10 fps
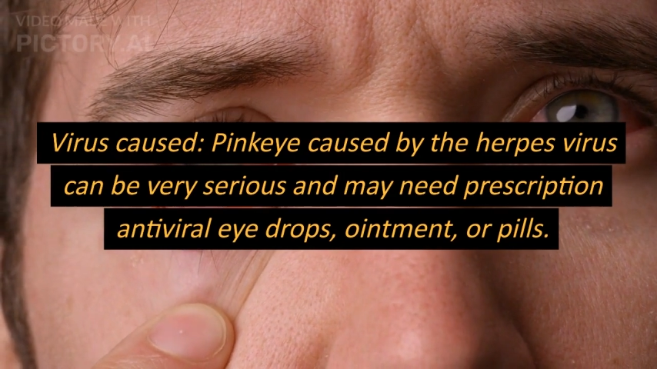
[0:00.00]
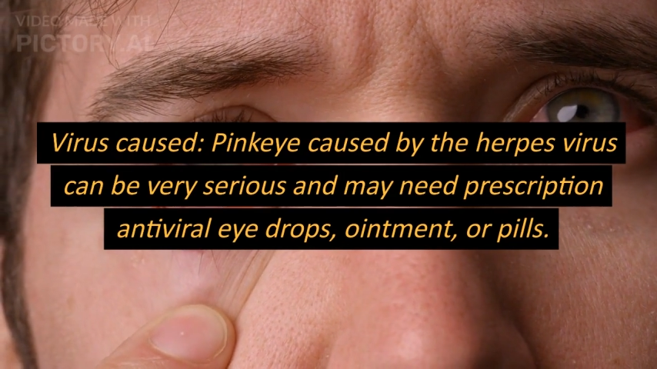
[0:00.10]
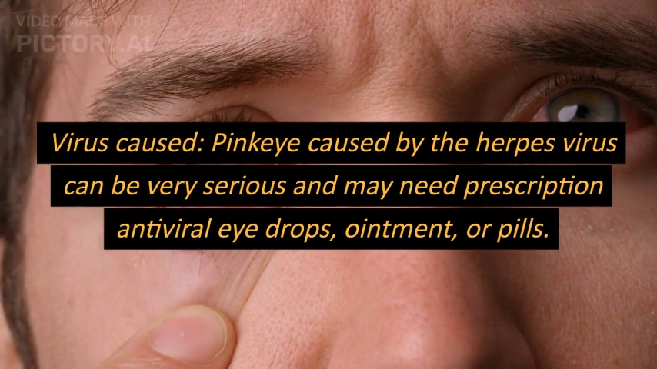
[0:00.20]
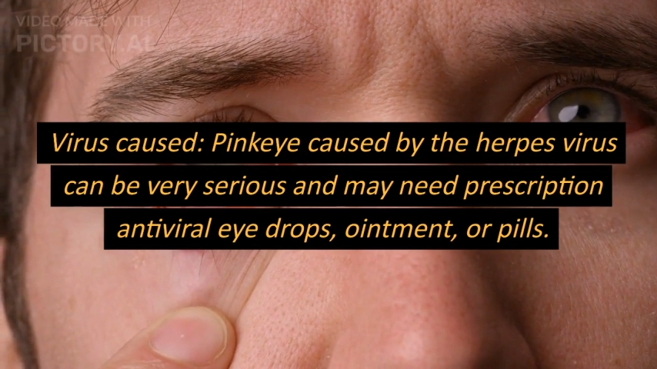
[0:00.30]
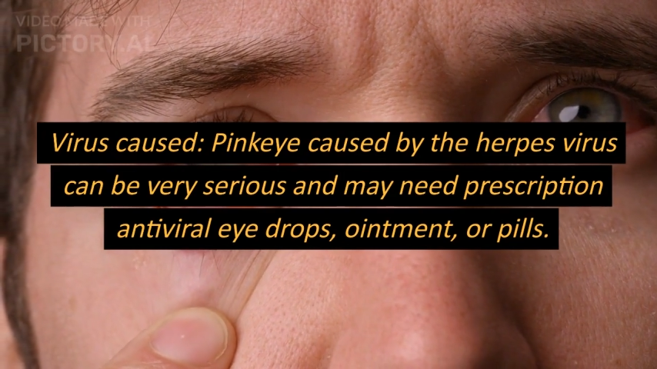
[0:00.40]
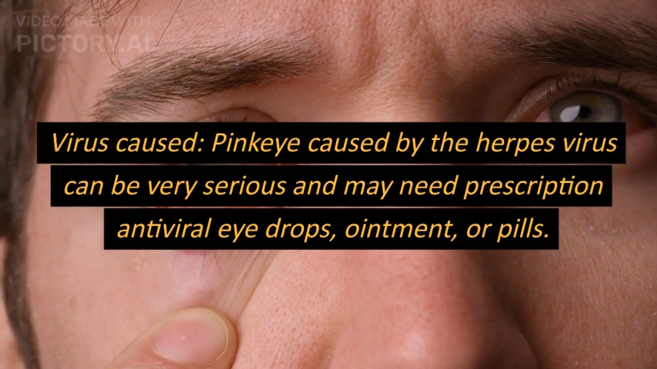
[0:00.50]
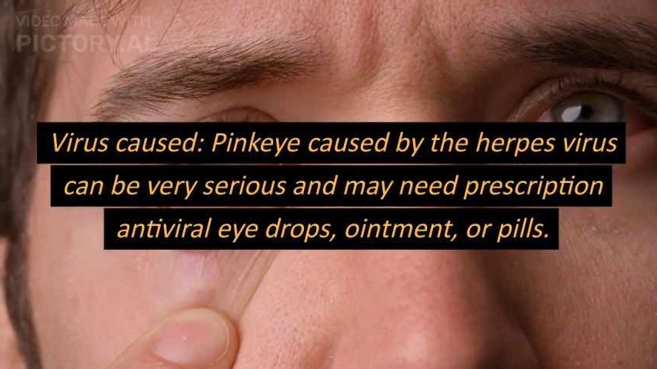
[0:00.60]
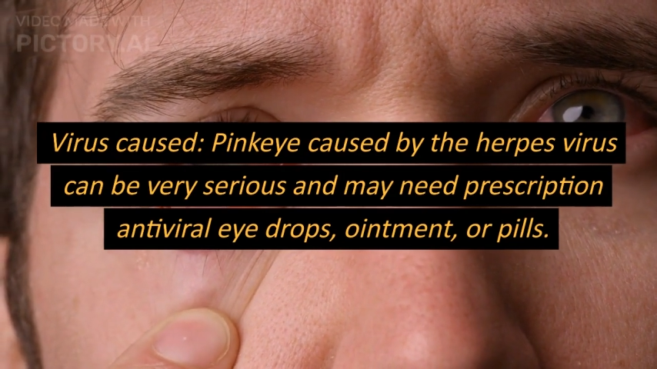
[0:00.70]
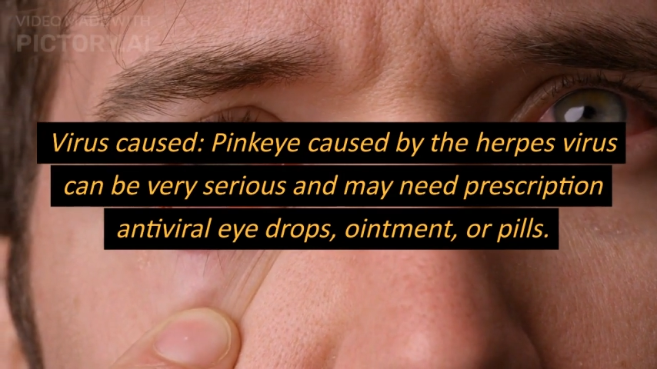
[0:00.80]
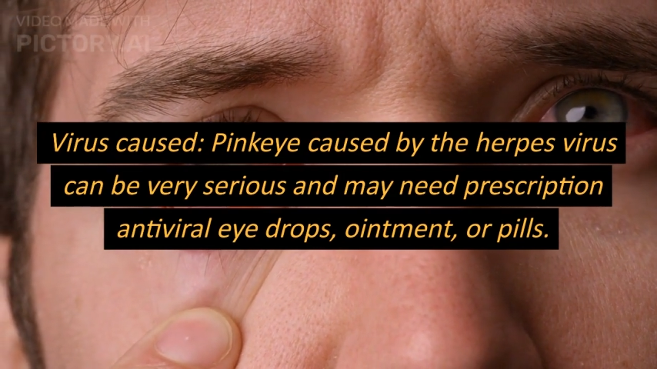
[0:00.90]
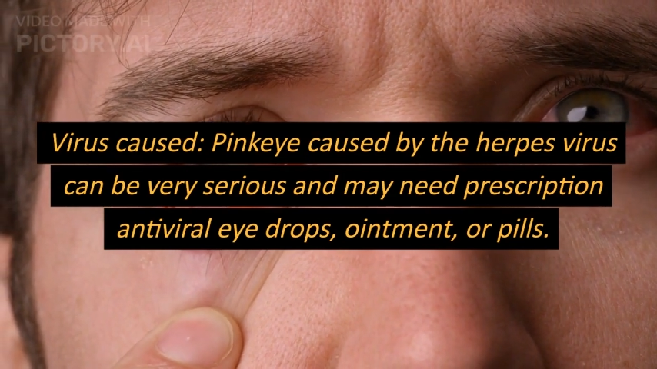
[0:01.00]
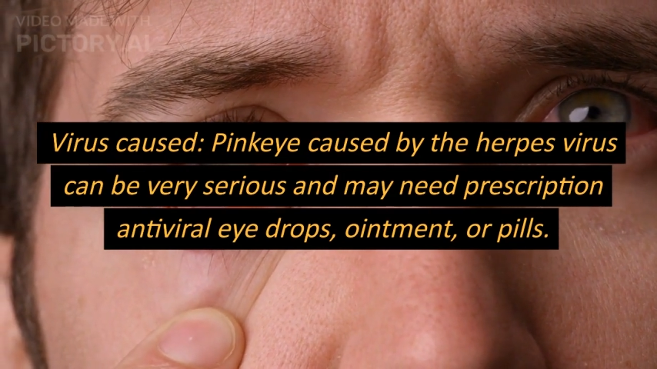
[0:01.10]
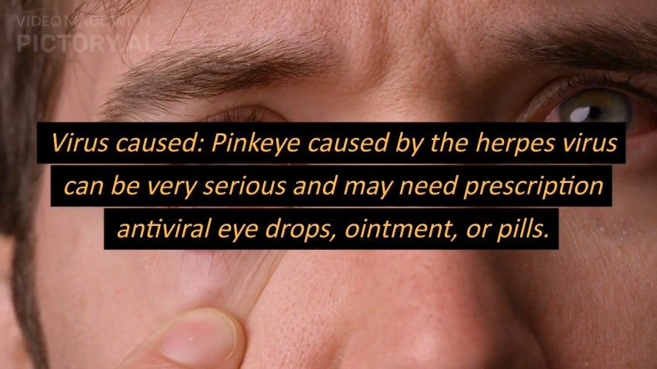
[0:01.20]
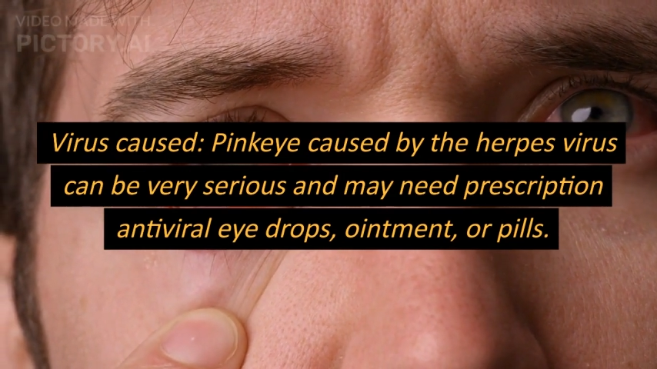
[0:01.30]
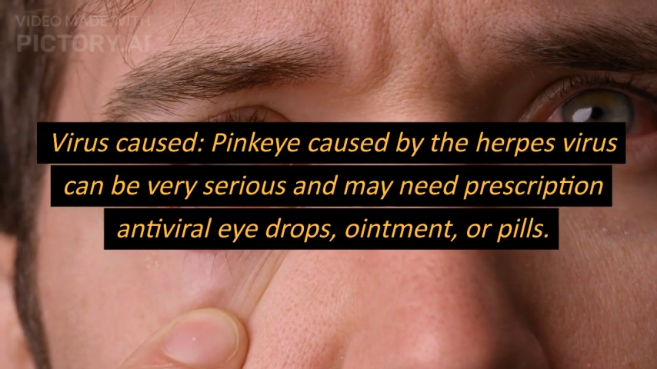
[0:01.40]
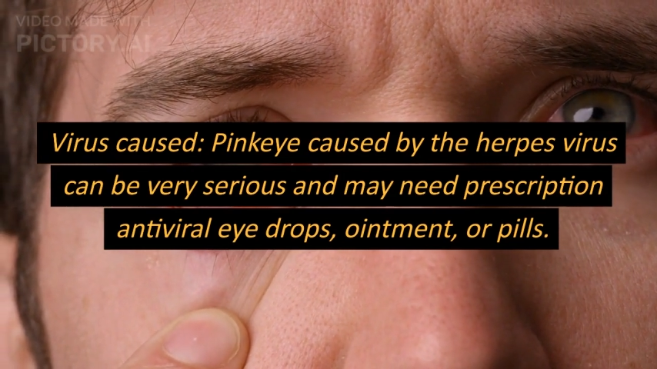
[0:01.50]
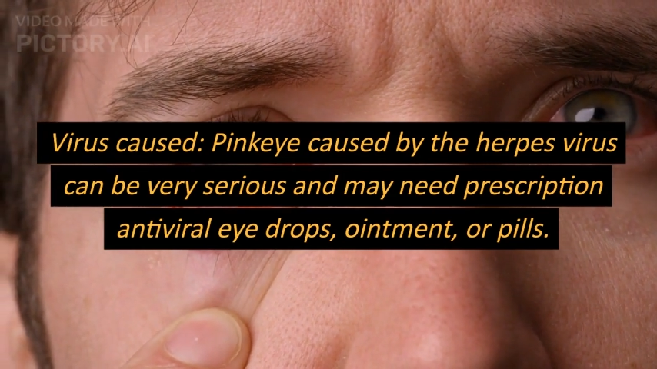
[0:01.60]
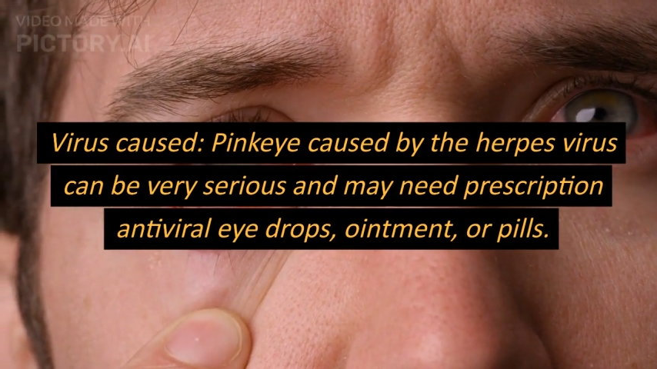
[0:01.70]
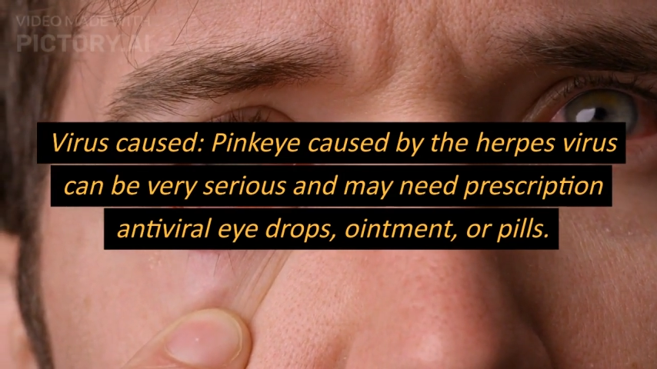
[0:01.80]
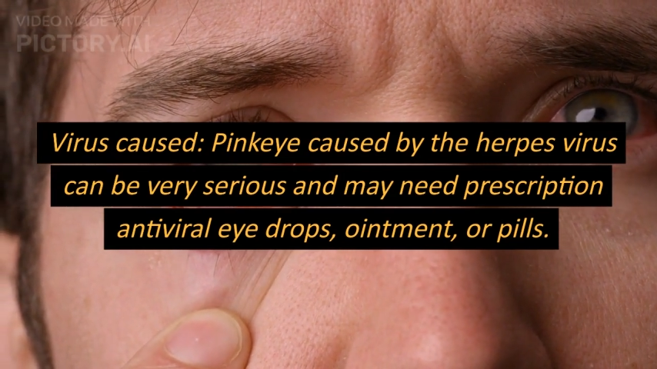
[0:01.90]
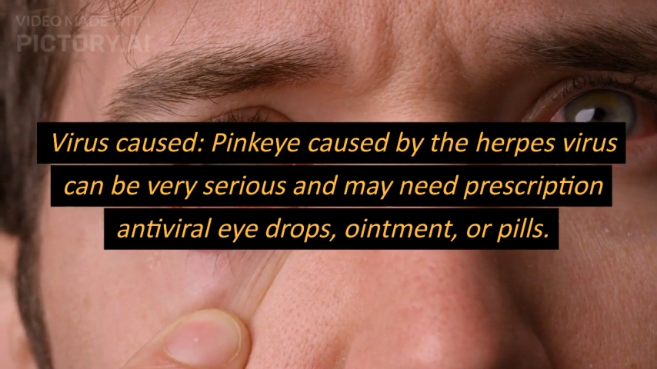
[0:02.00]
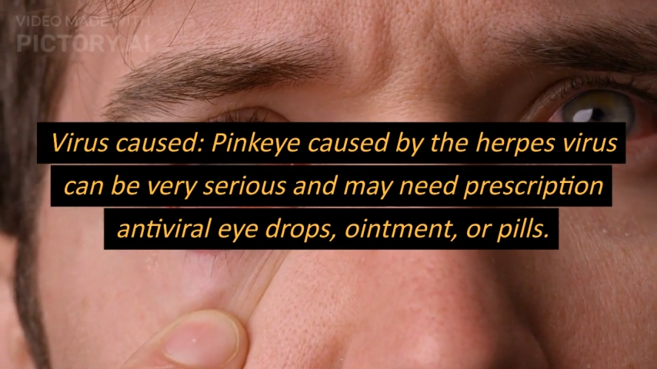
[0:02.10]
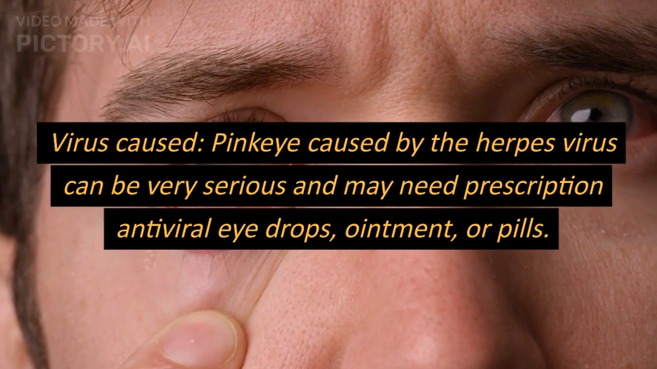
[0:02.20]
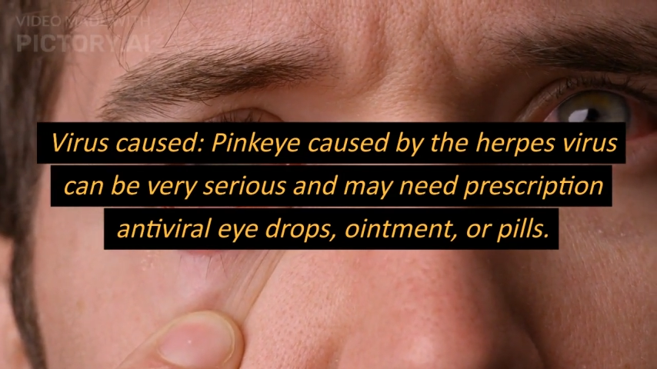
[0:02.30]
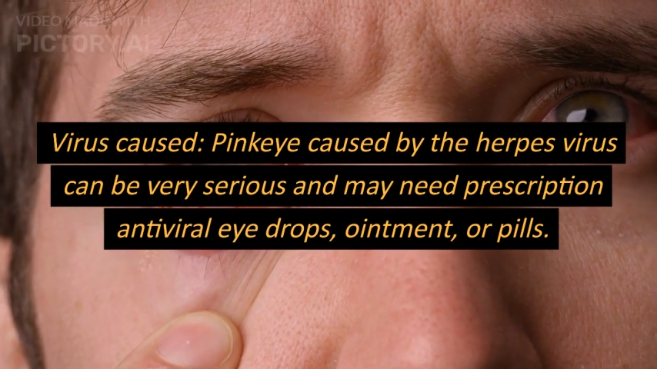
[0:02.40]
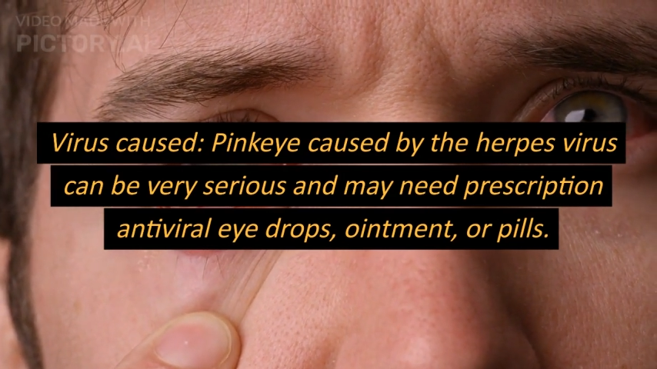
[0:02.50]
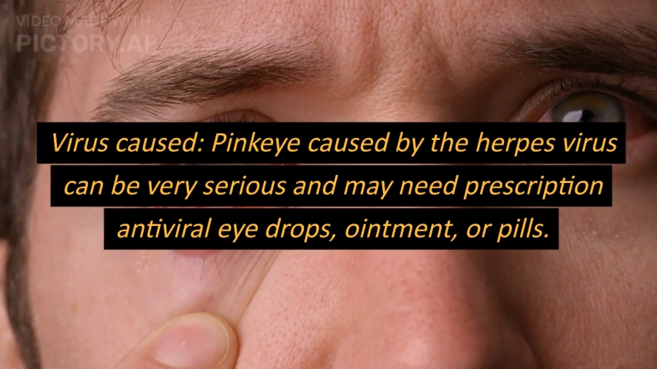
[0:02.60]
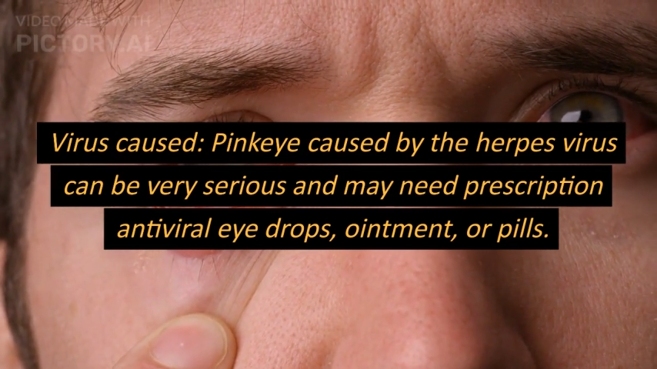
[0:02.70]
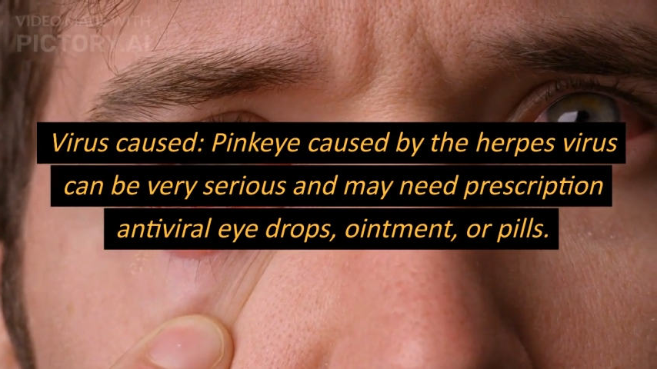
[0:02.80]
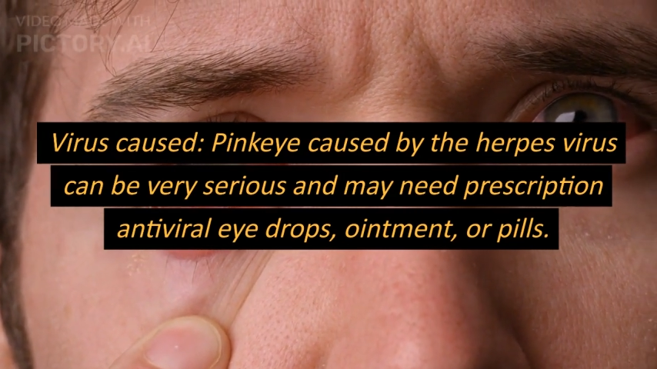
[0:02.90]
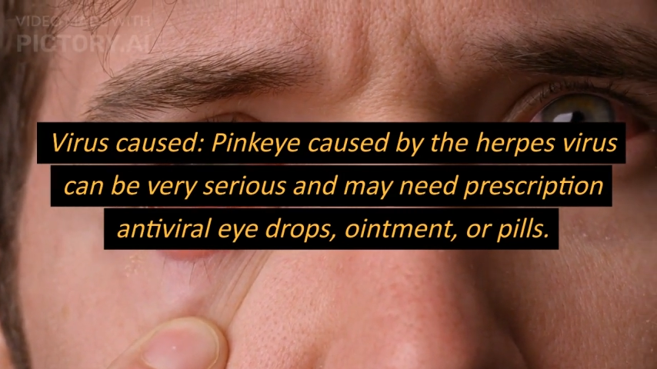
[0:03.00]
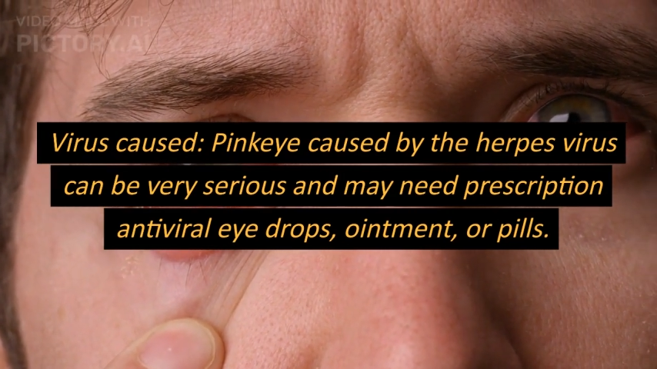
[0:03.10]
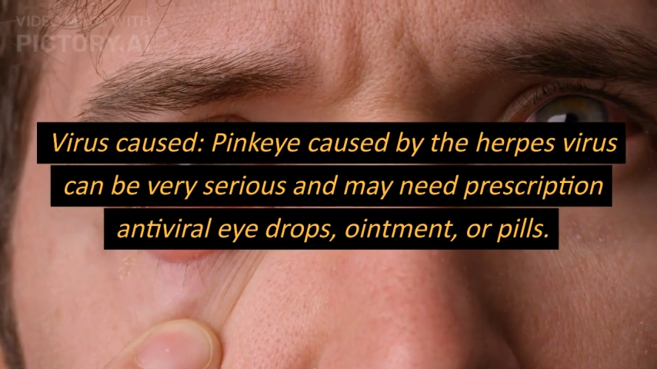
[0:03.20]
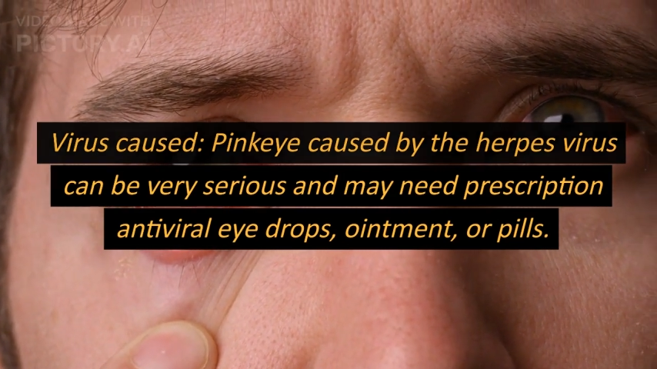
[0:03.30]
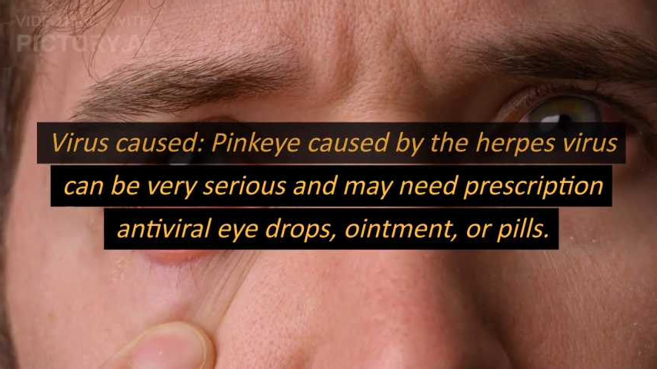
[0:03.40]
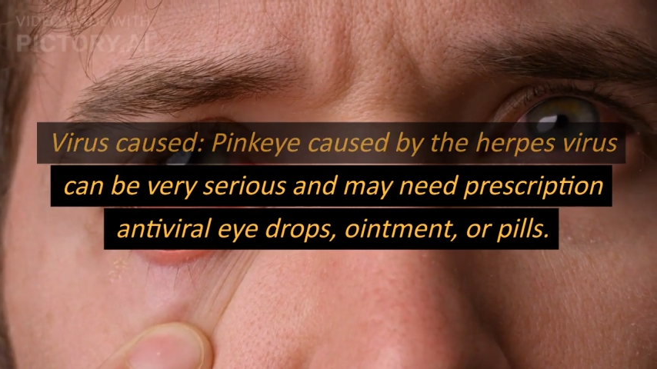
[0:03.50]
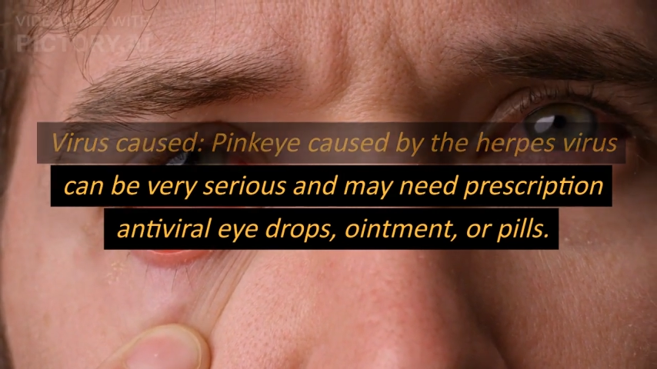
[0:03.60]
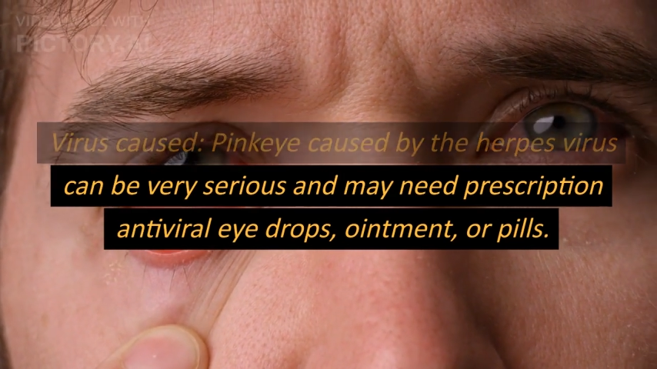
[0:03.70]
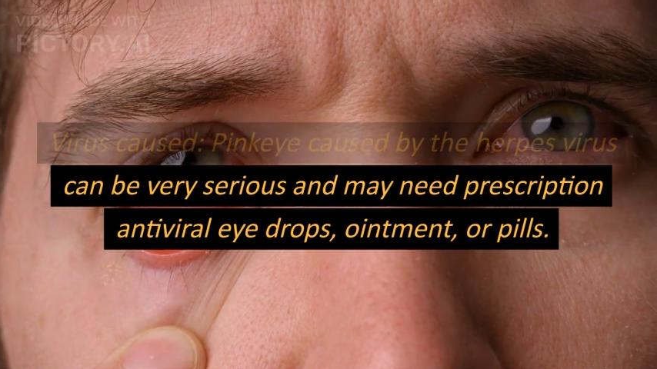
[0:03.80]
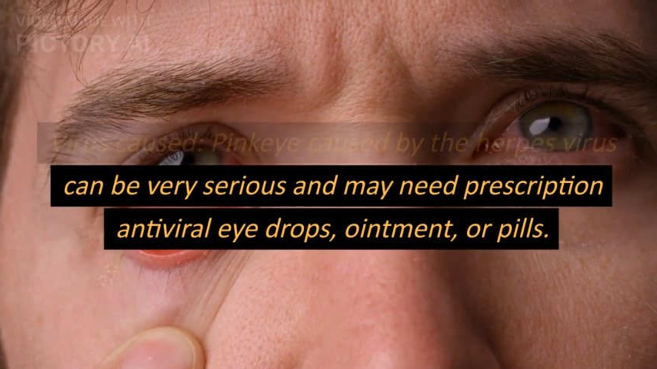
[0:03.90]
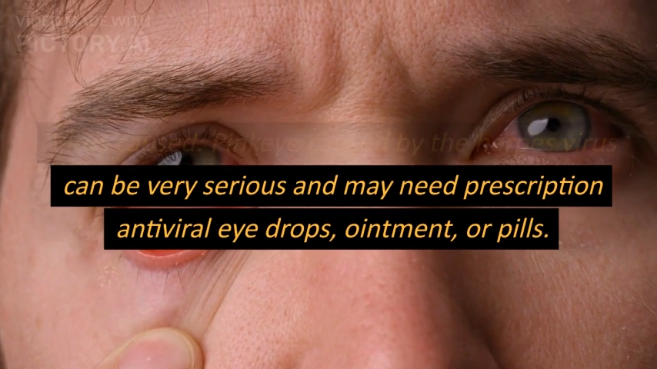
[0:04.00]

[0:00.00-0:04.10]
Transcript: Nobody's mouth can be seen.